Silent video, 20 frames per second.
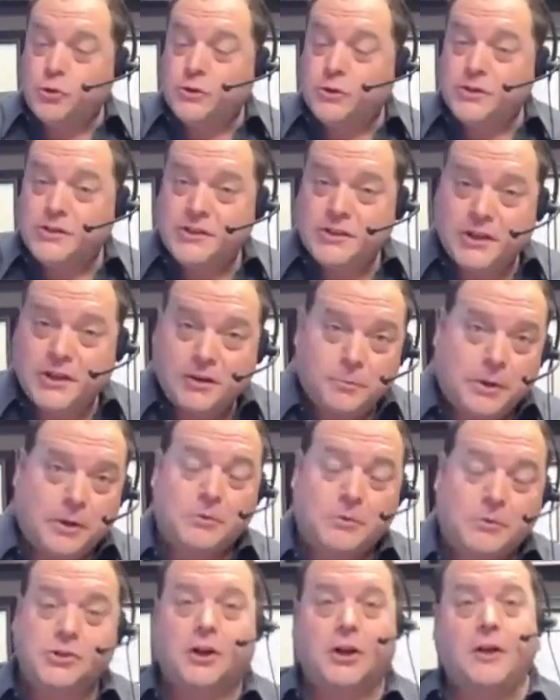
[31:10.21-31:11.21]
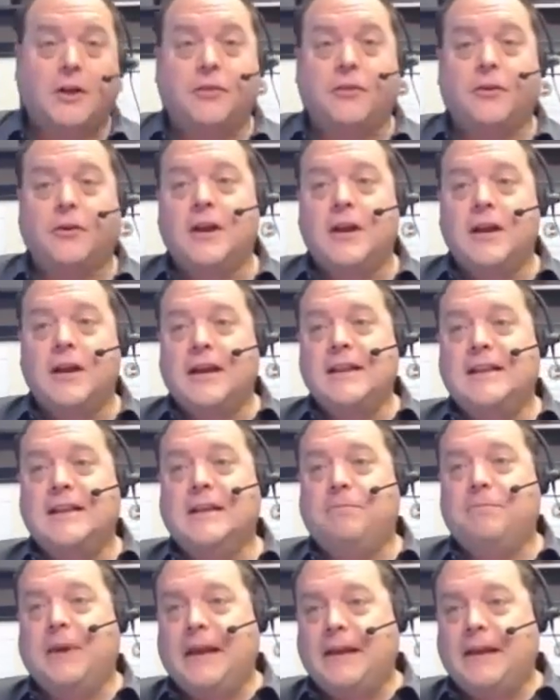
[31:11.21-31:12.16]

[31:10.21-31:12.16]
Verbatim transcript: You can say you're published author and get